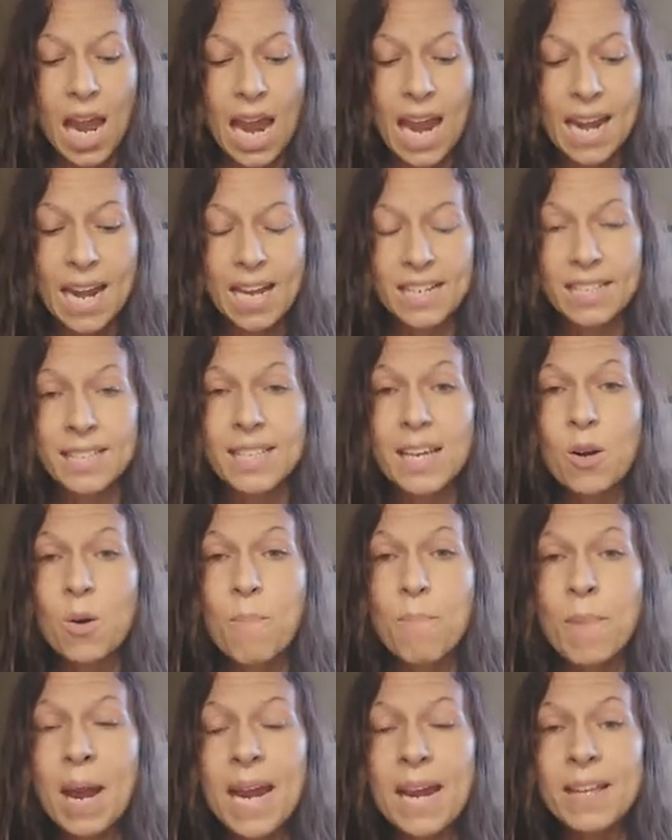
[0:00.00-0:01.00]
And I still
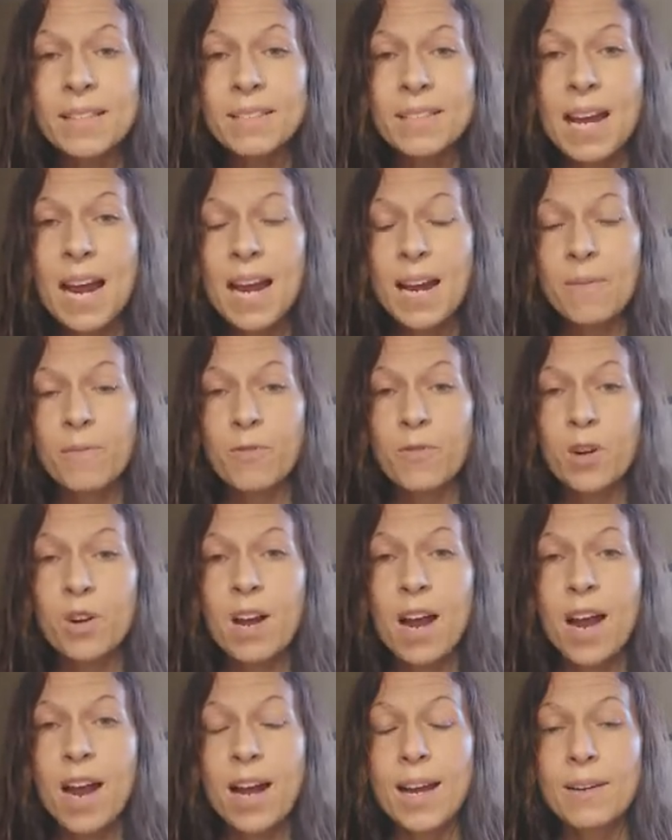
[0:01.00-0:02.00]
made time for
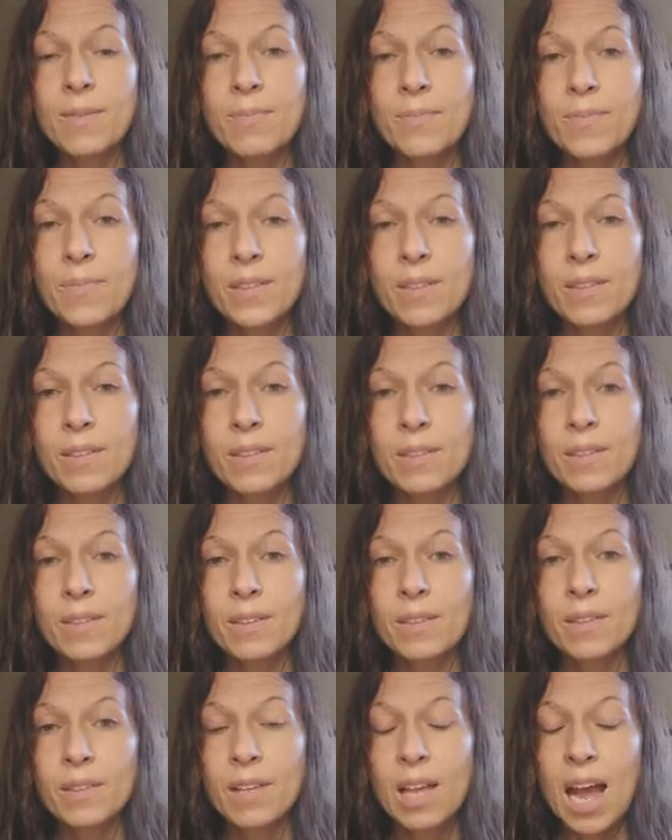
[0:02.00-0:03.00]
God.
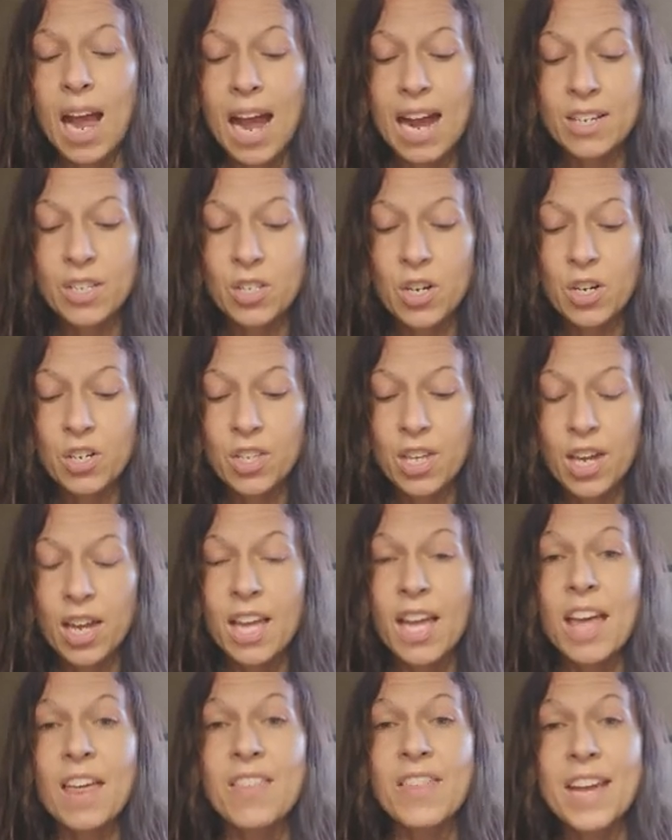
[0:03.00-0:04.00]
I took the
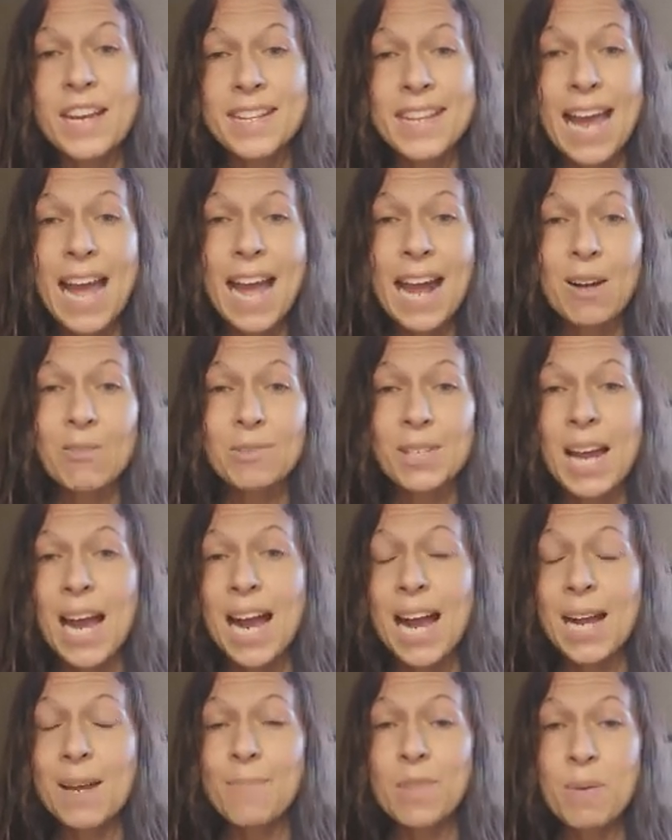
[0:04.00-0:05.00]

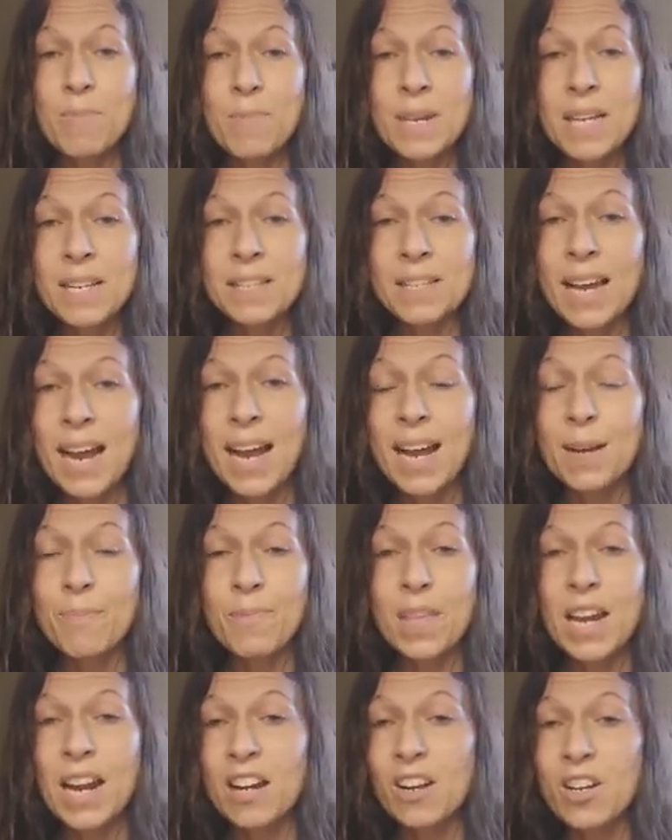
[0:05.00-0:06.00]
downtime, the me time
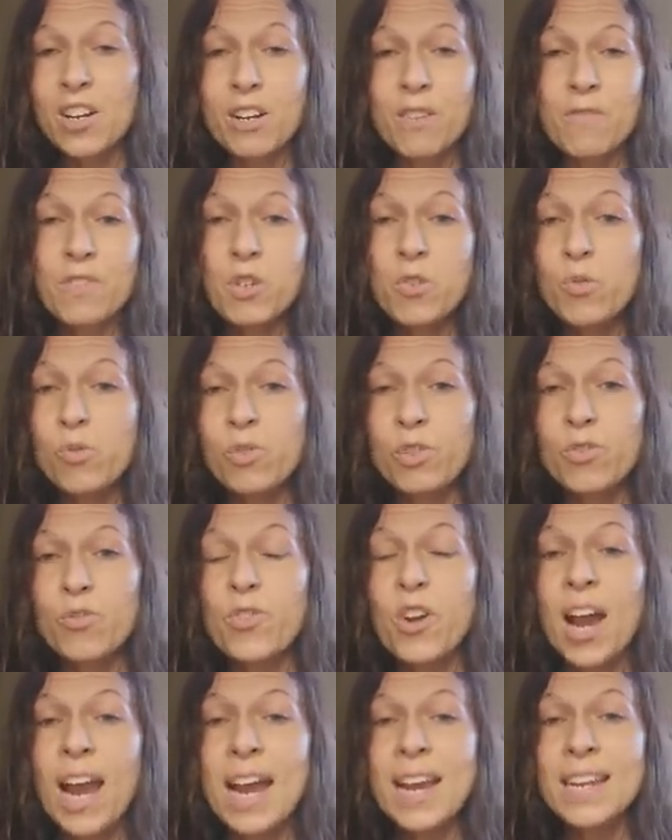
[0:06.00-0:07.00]
that I could have used
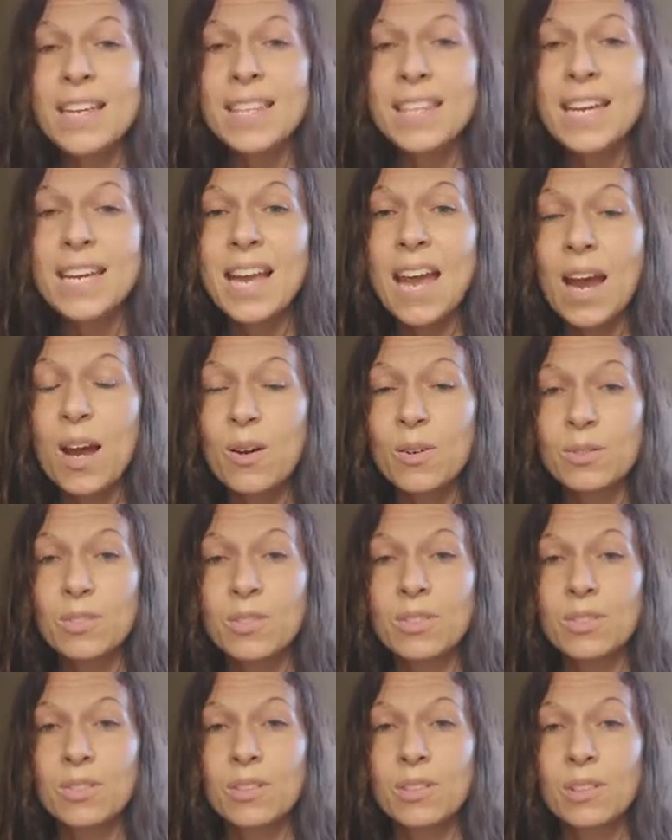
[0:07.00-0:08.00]
for anything
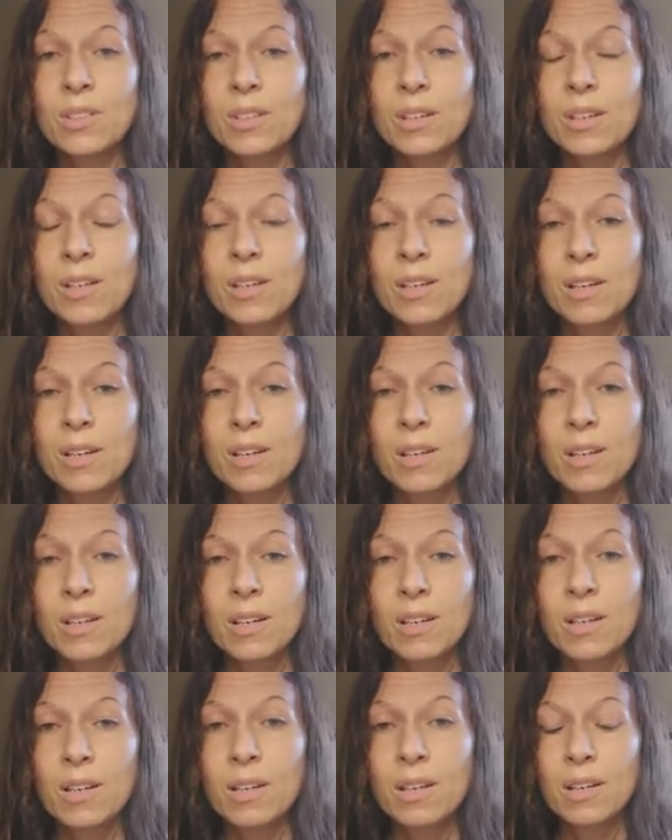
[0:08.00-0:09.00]
else,
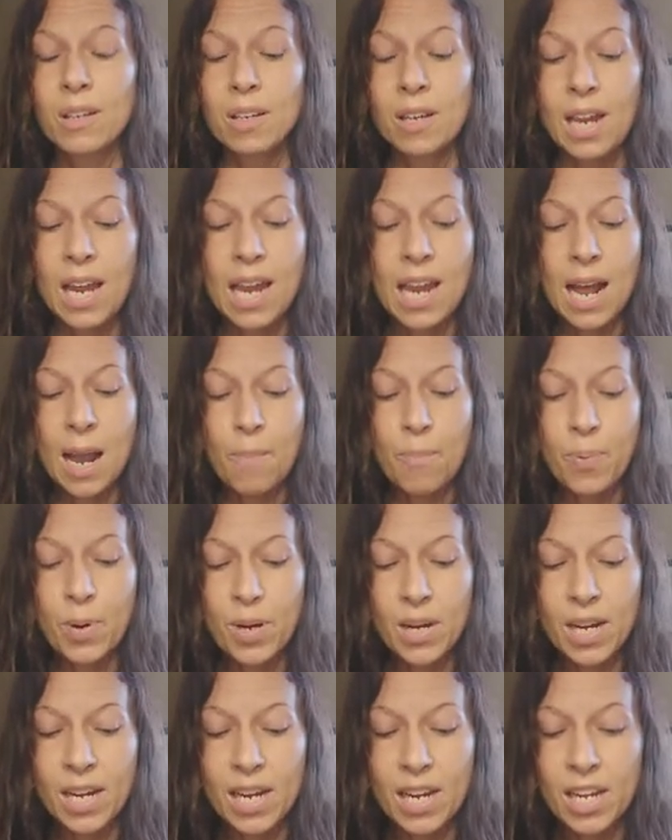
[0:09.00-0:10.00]
and I
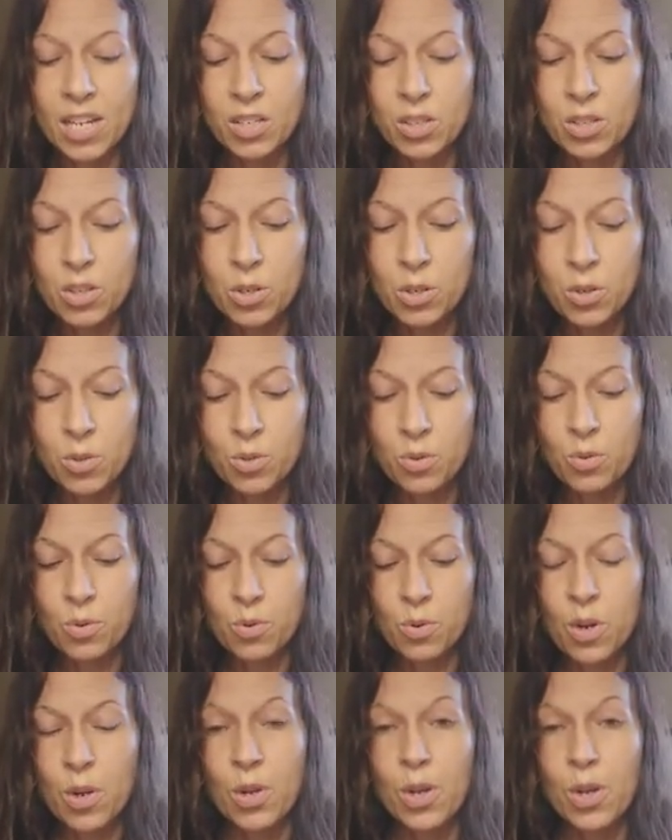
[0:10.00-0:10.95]
put it into